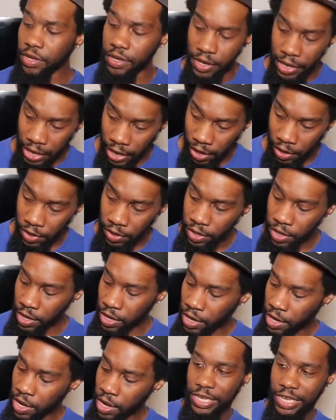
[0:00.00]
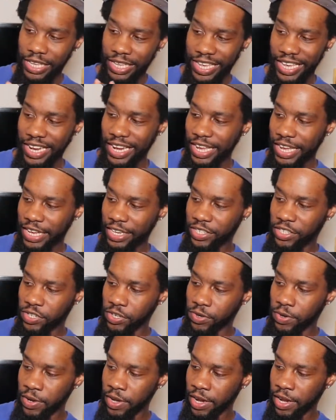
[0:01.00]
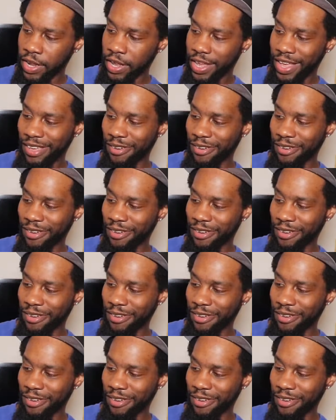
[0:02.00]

Now, getting into it,